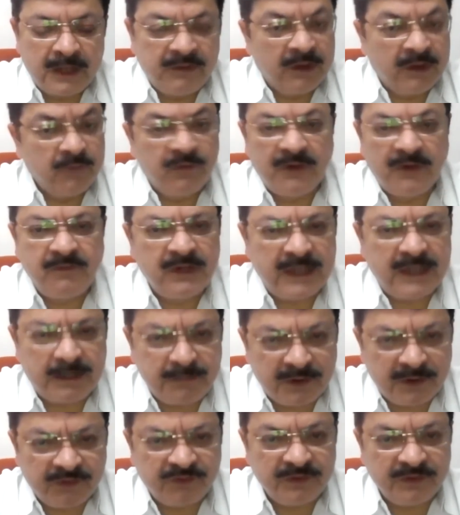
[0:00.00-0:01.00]
then when will
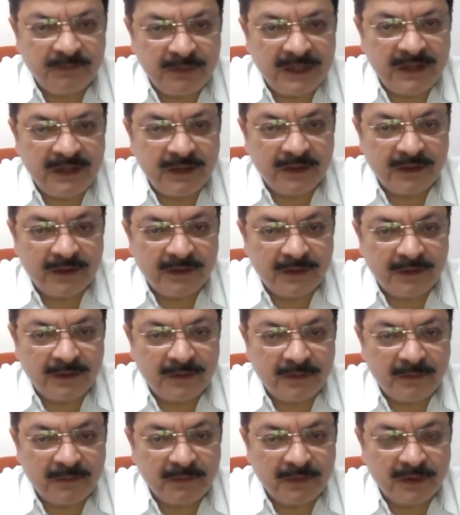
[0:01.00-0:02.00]
that person be
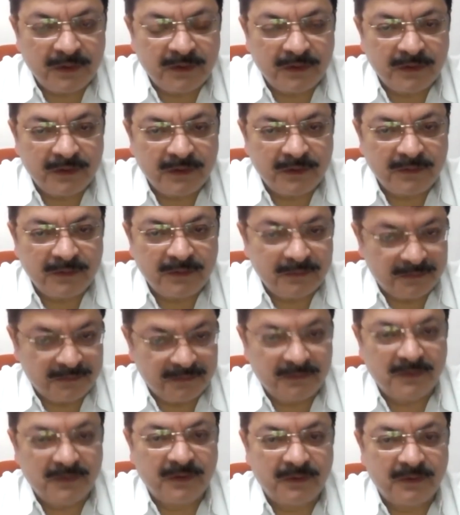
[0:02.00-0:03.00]
uh, uh,
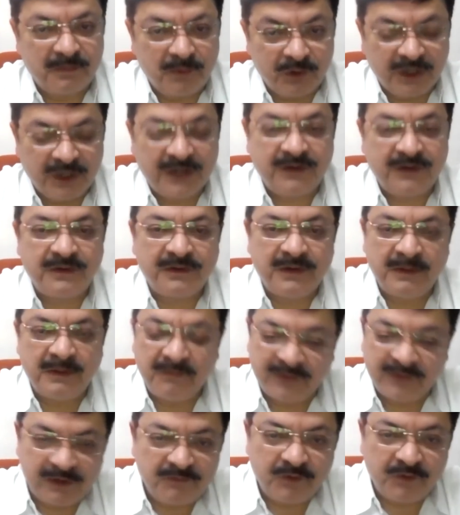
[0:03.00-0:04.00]
protect
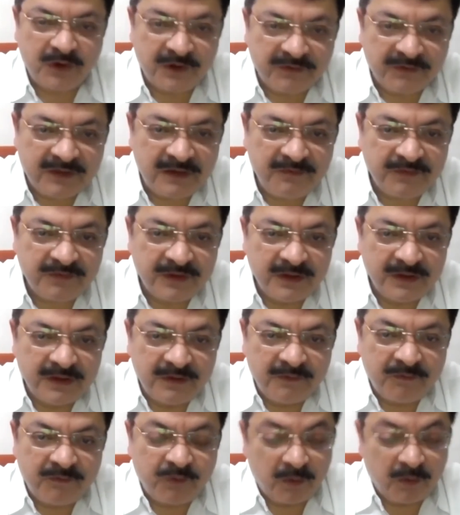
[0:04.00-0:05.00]
himself or herself?
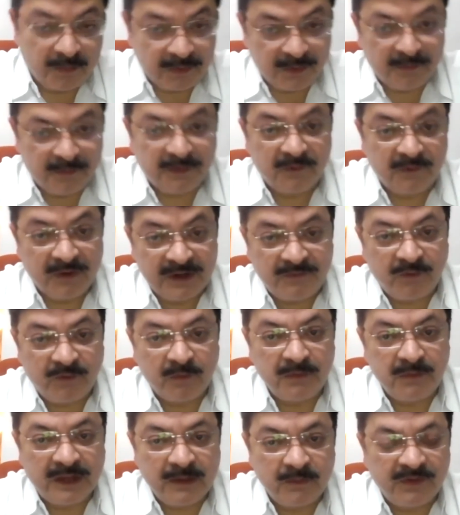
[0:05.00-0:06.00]
from uh, prevent
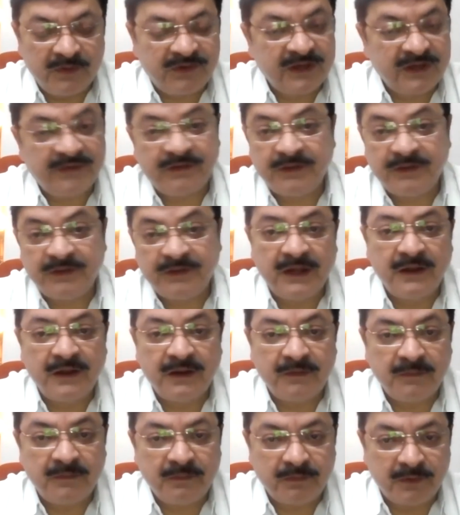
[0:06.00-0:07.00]
from making mistakes and
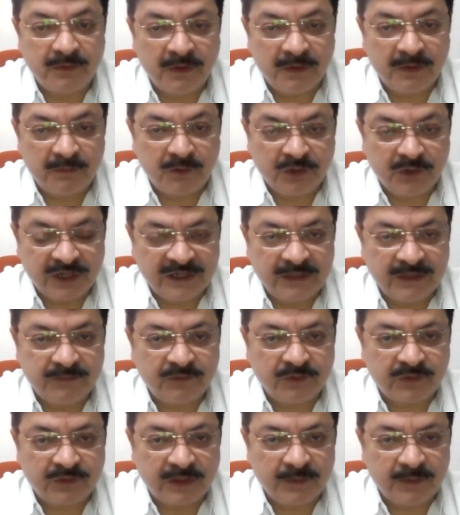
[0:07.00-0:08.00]
then uh, protect
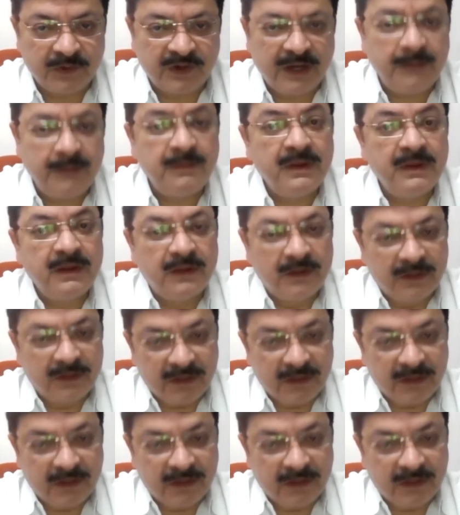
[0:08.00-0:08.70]
themselves from cybercrime?